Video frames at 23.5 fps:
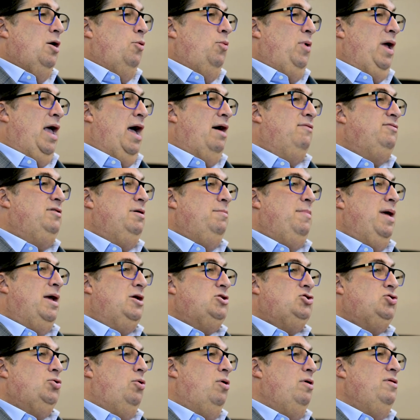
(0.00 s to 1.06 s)
We have to make
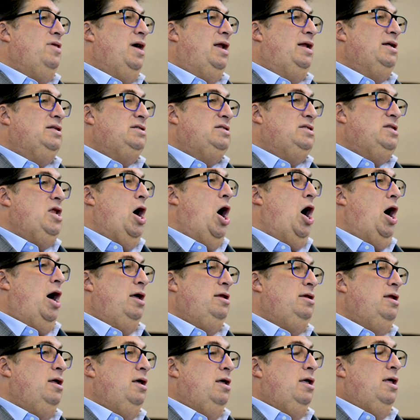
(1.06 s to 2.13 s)
sure that it's
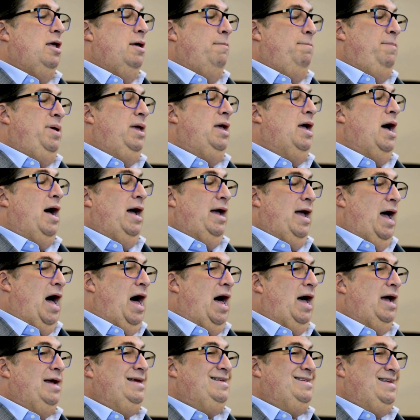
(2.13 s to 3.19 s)

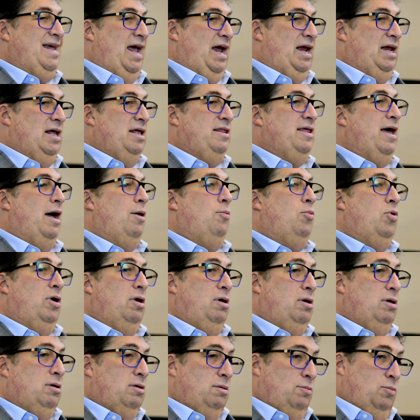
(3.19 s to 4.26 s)
non-PII data that
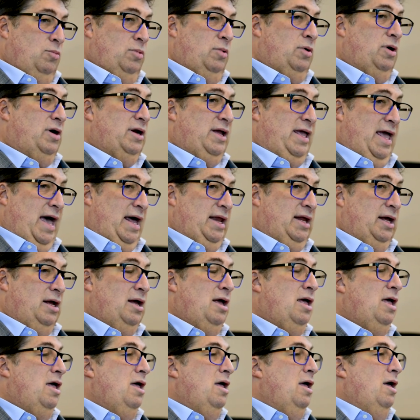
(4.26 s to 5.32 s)
we're, we're
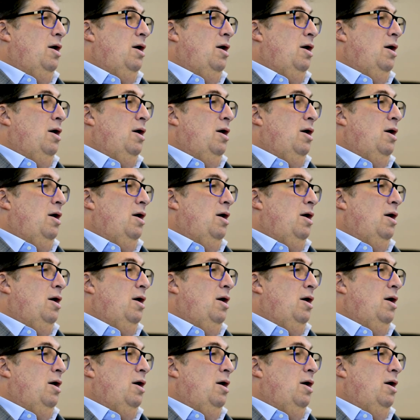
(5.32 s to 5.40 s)
getting.